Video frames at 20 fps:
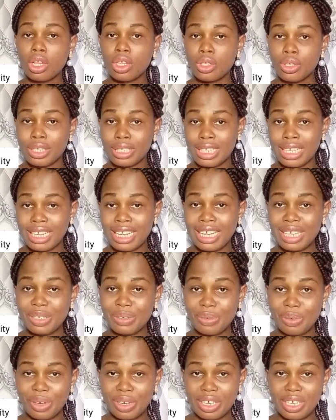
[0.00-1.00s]
The
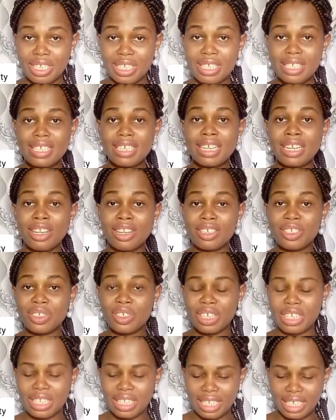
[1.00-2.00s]
underlined words
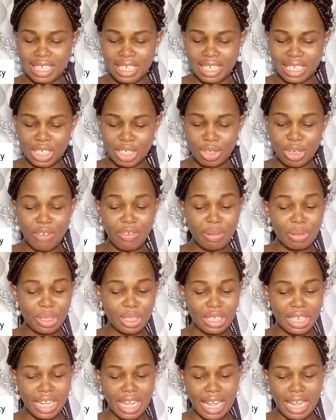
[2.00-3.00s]
illustrate dash. We have
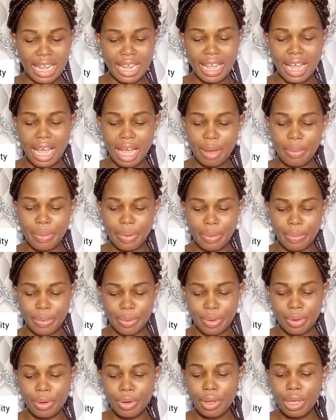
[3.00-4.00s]
option A,
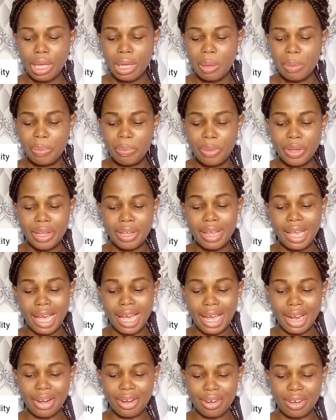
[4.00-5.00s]
hyperbole, B,
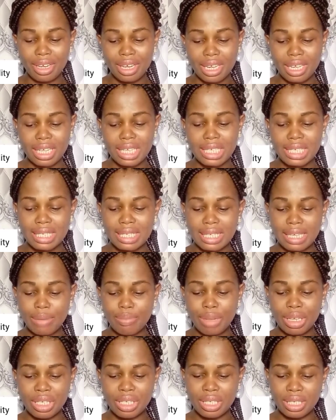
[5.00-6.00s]
irony, C,
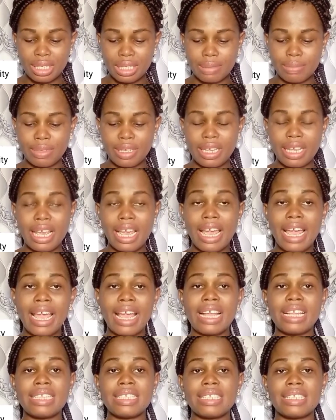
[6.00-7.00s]
metonymy,
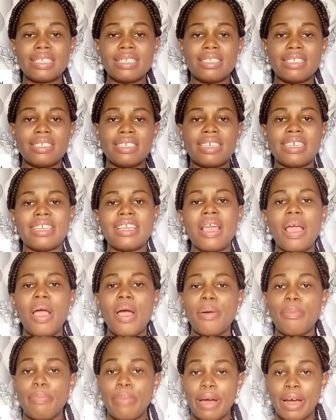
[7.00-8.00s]
and D,
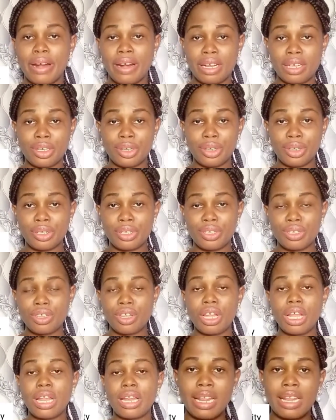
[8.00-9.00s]
paradox.
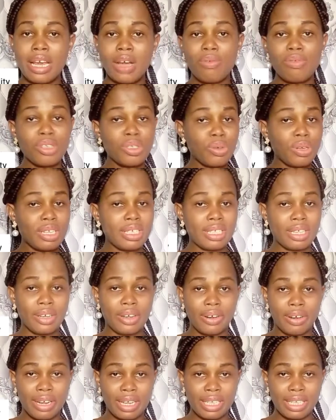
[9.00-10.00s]
Now, which one is the
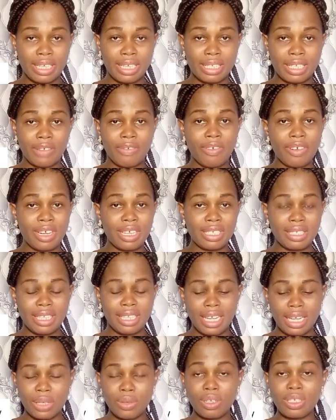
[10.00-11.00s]
correct answer? For a
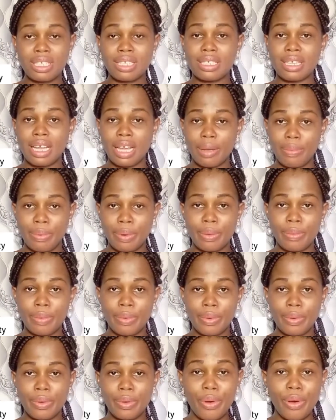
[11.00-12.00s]
start, what is
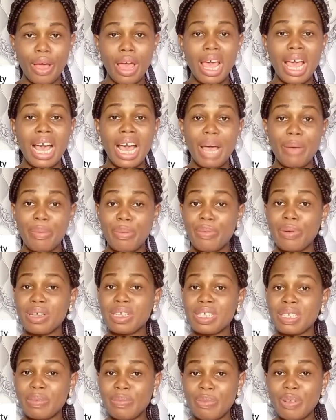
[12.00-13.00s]
hyperbole? Hyperbole
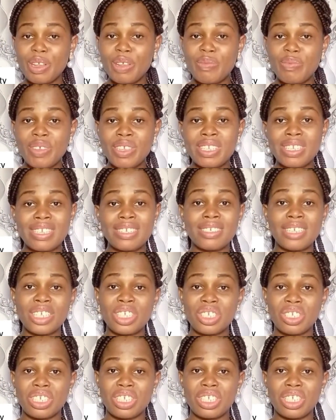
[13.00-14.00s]
simply means
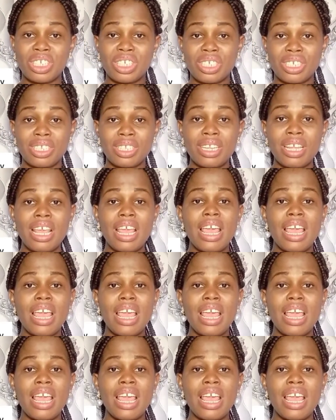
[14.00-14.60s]
exaggeration.